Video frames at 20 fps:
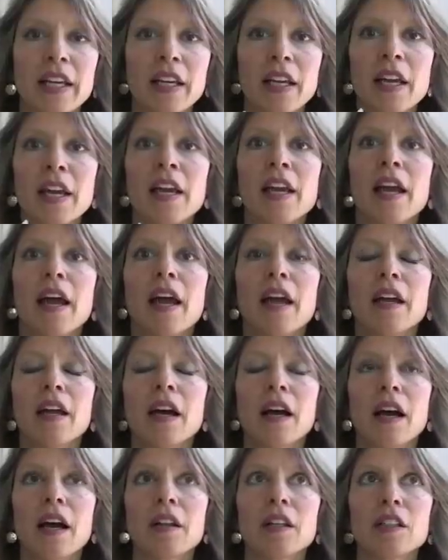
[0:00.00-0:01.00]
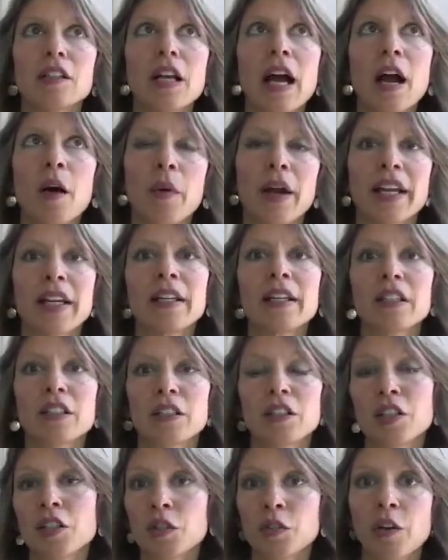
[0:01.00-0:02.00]
like how I can
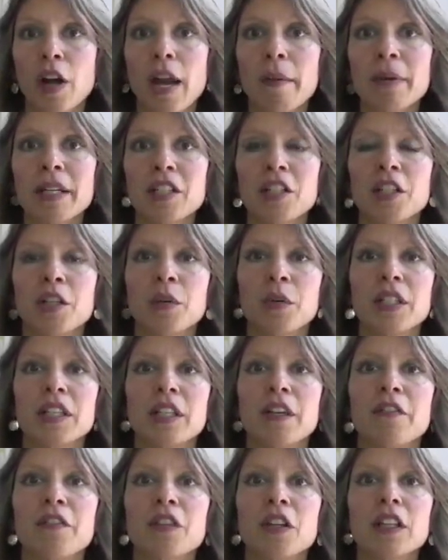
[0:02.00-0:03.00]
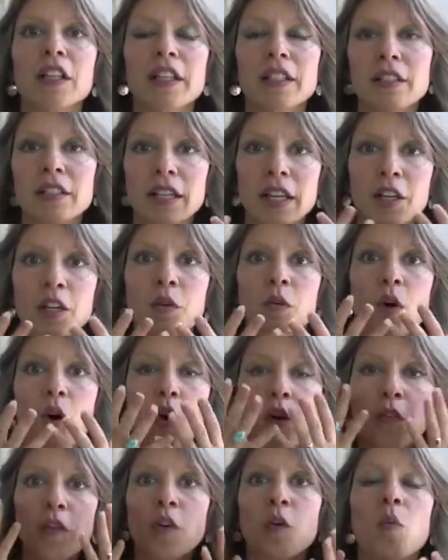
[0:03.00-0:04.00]
describe it to you is if, let's say you
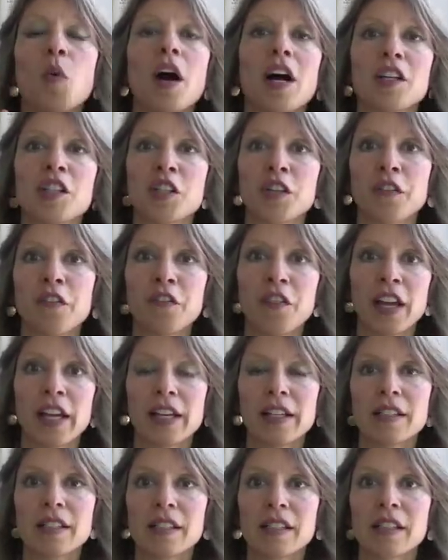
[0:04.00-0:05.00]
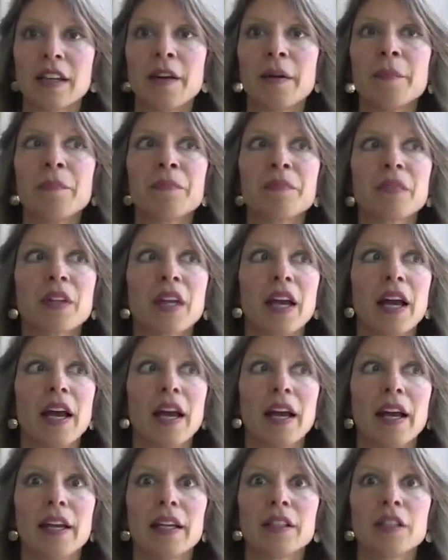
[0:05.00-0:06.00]
overwash your face
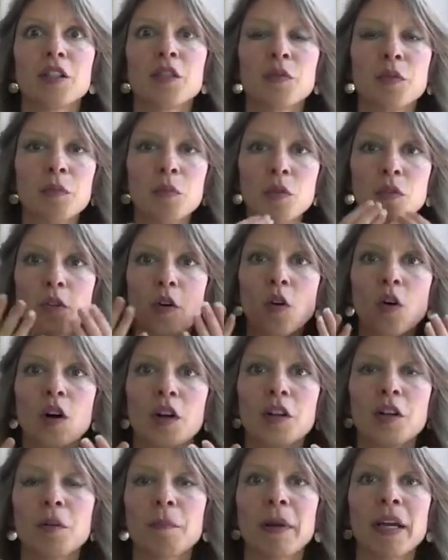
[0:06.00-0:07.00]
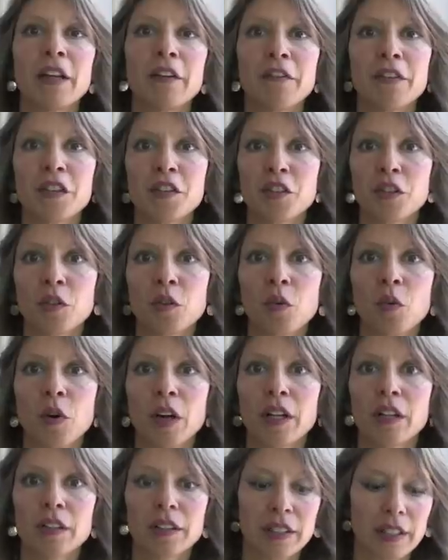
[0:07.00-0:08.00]
and you remove all your beneficial
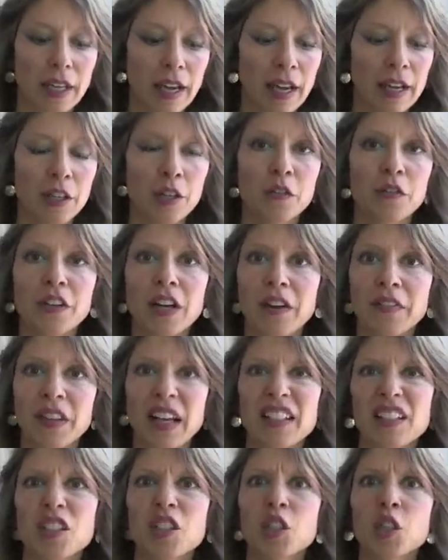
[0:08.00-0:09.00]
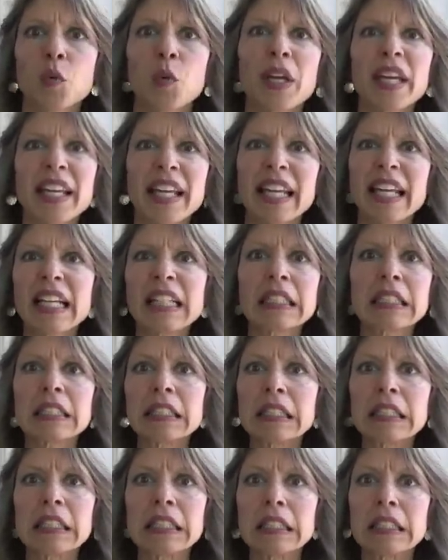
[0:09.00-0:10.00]
oils and you've got that squeaky
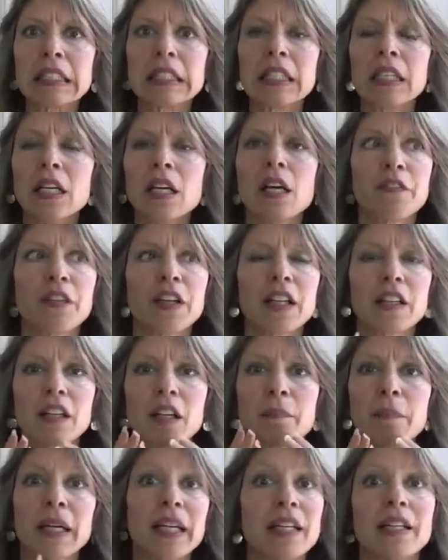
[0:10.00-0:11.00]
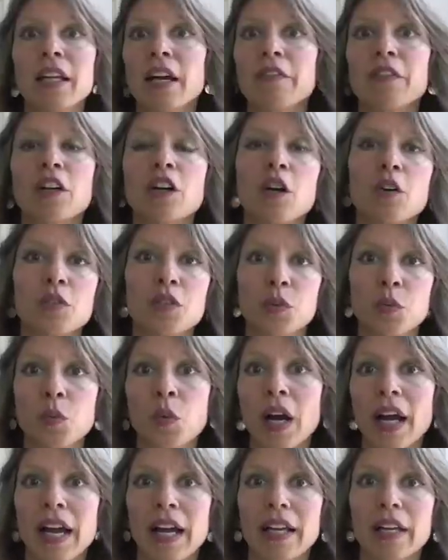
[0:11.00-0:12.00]
clean feeling but it never goes
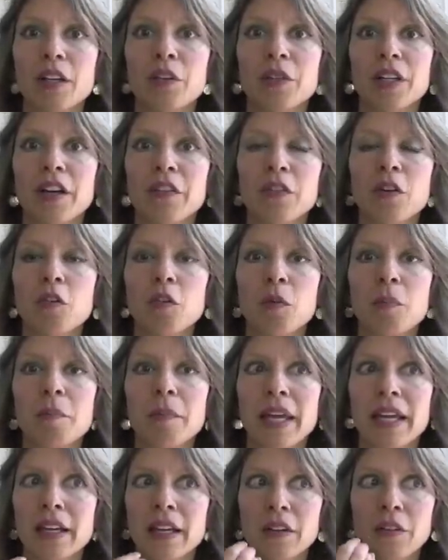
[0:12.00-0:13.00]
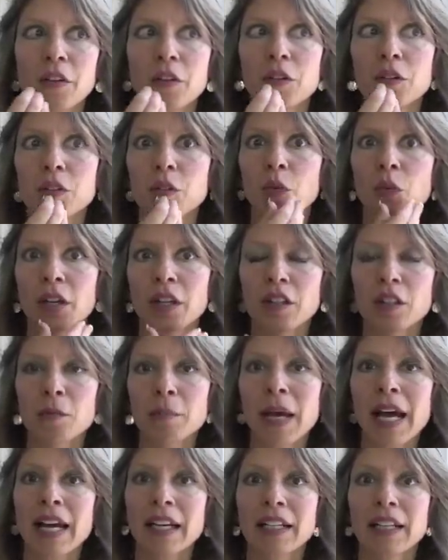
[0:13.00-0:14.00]
away. You never make those oils
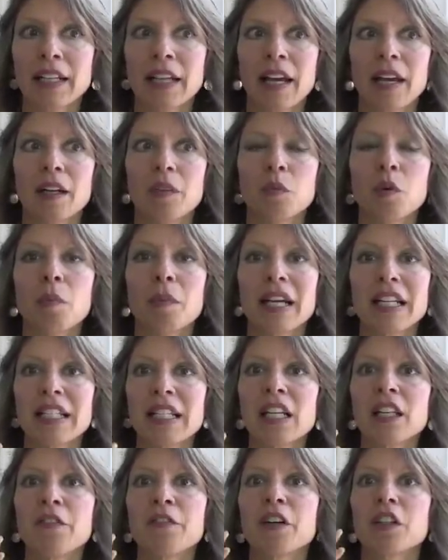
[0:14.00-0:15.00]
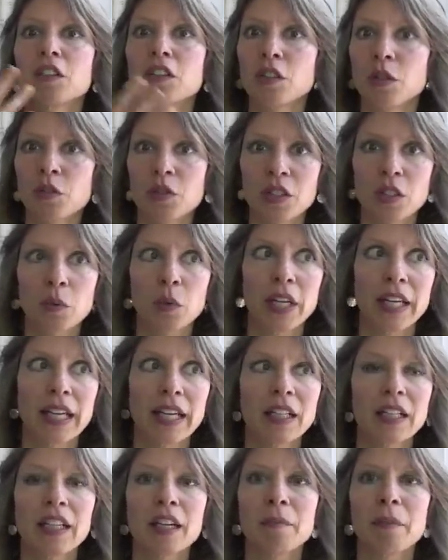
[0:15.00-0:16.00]
back again. Well my teeth felt so squeaky
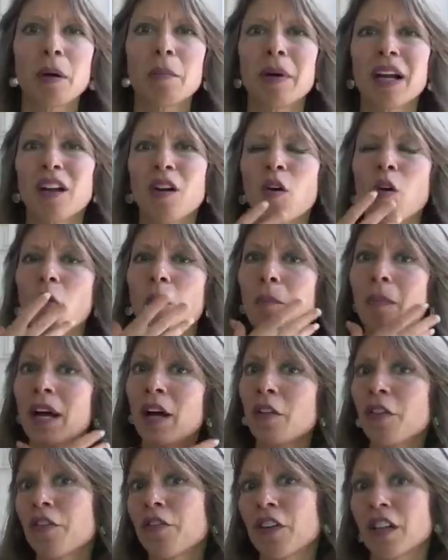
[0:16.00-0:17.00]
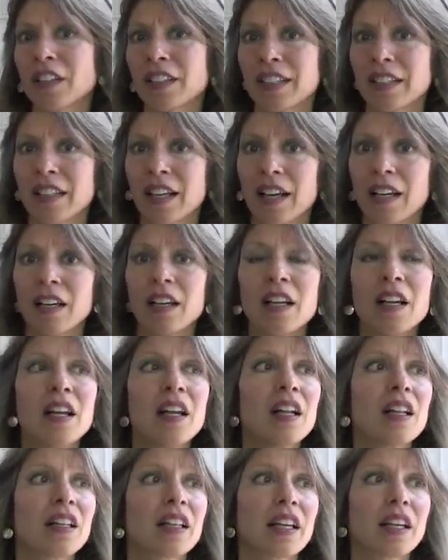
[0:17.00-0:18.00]
clean but my whole mouth felt like that.
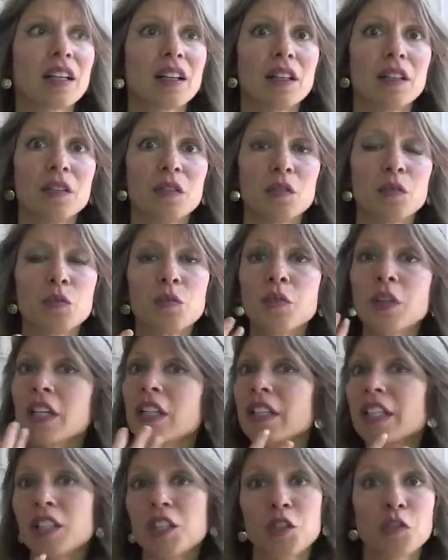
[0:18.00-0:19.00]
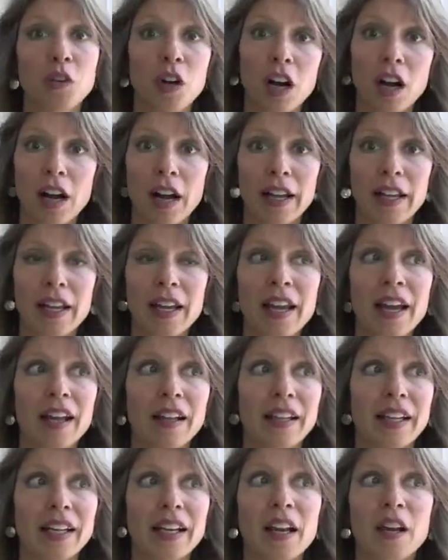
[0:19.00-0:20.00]
Like really dry.
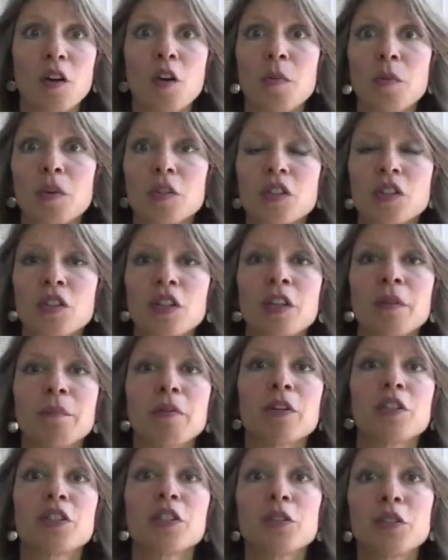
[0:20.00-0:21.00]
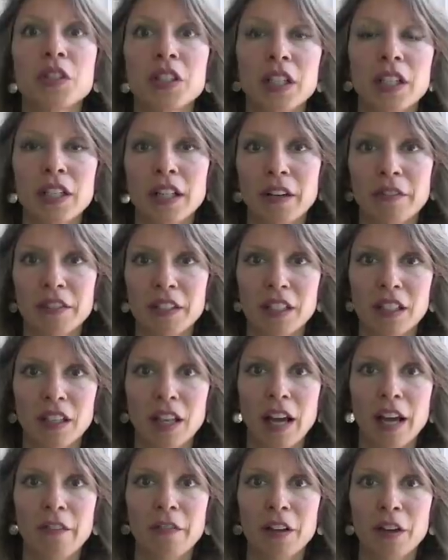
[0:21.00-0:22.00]
Like I almost couldn't produce enough
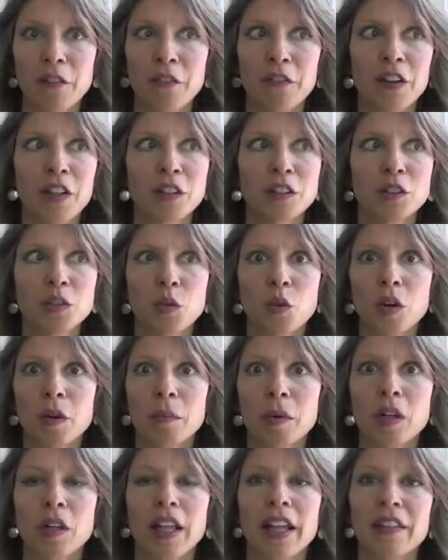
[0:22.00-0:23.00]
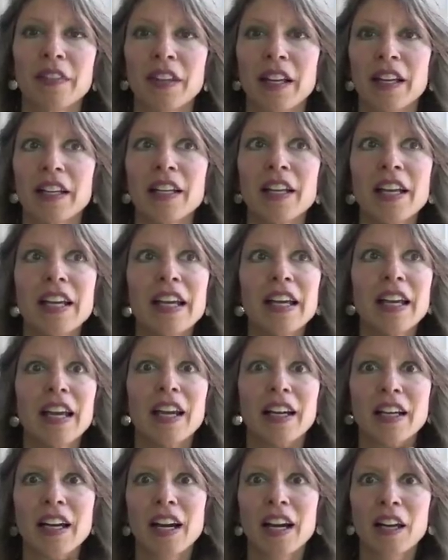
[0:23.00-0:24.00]
saliva to feel normal and then
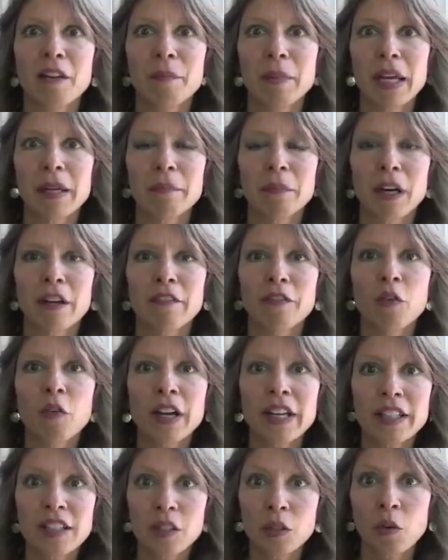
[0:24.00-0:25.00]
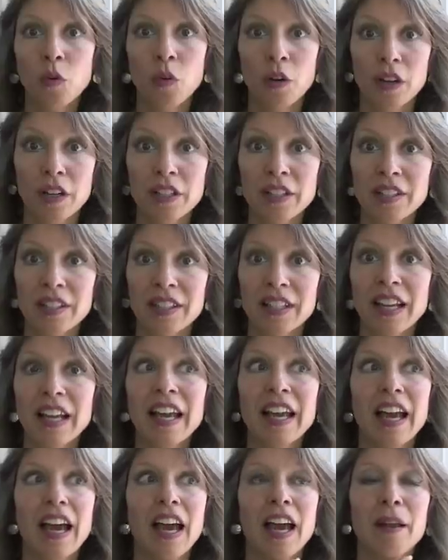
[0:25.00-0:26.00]
it kind of made my voice hoarse
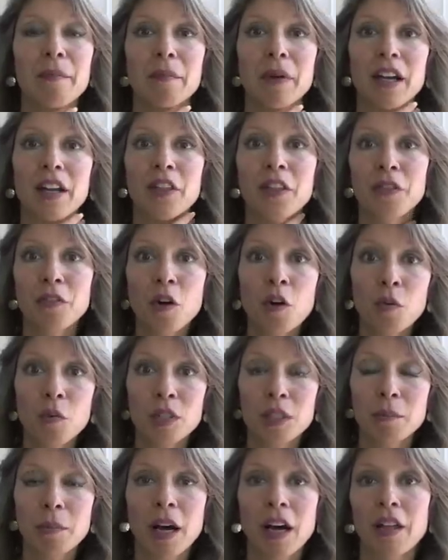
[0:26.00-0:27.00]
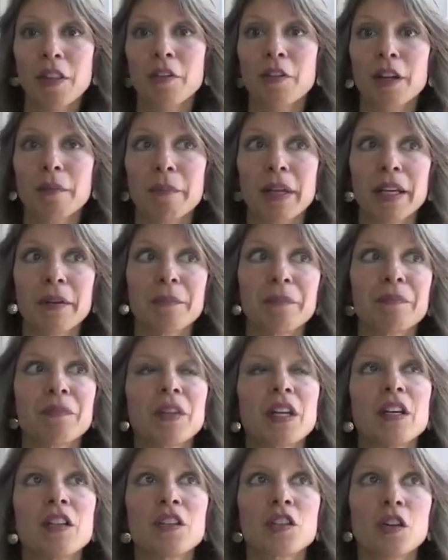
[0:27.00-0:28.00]
and my throat was bothering me.
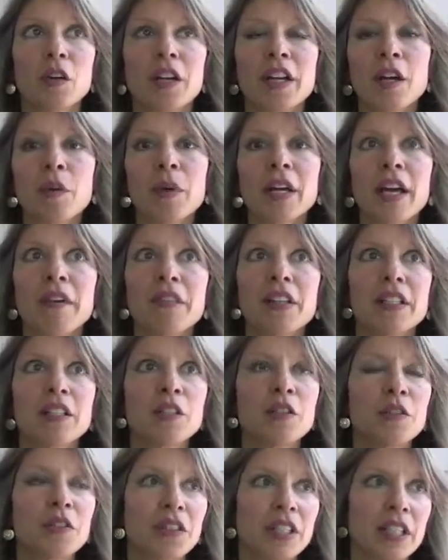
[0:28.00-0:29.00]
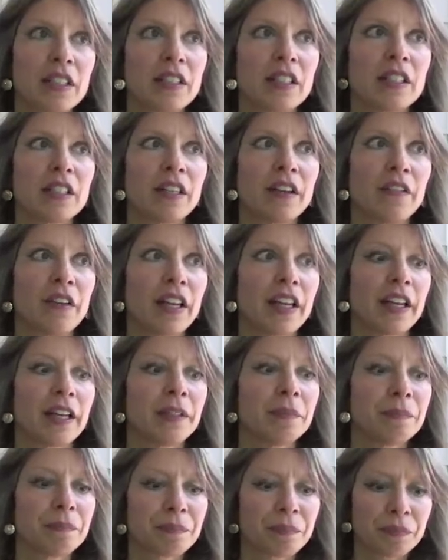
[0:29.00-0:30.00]
So here we have the tooth
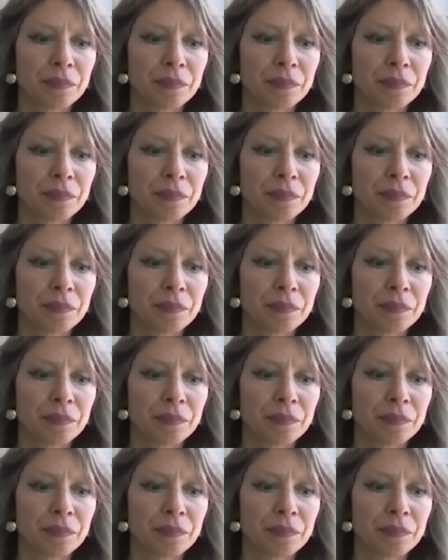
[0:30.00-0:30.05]
sensitivity.